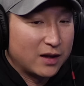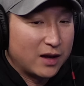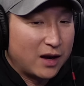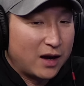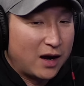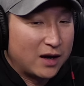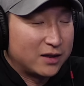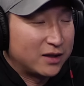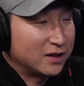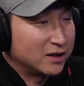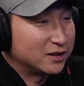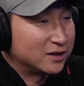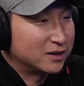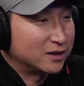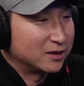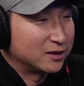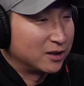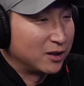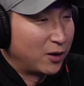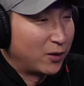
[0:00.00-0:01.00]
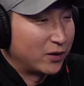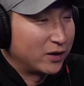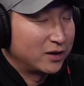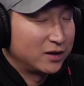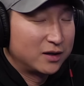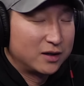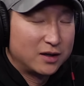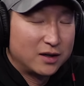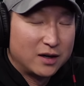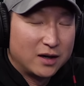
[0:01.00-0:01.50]
I think it's just lower.
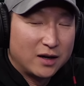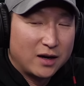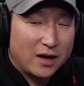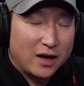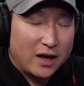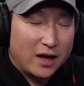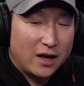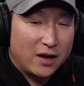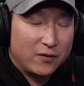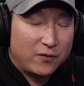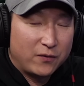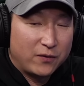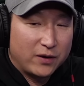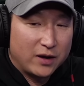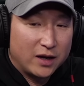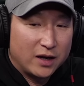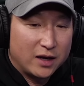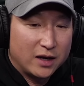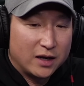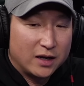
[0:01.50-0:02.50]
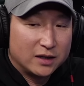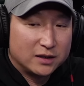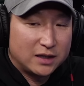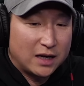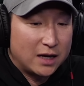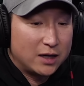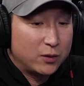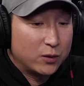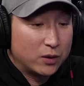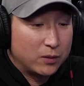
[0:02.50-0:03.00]
If it is
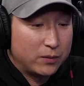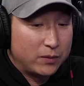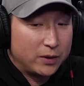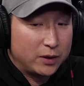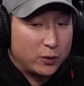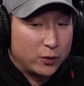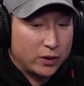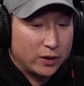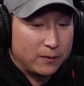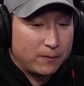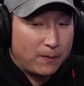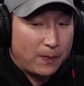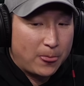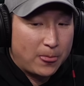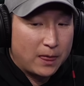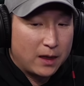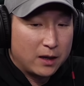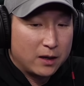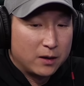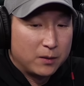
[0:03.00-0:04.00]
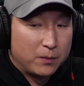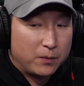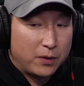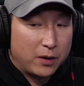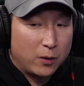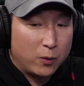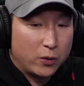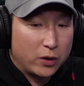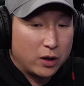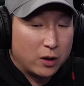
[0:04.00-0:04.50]
anywhere in between,
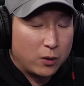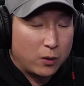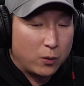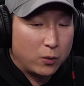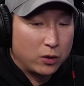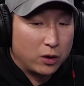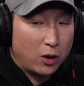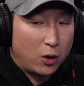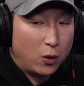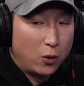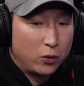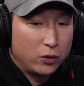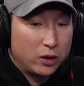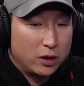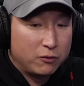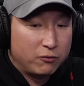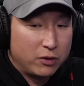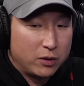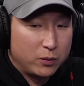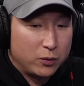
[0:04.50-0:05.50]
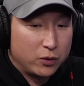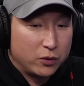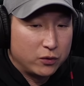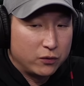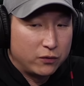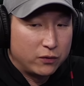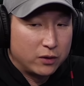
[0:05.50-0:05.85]
but we will only remove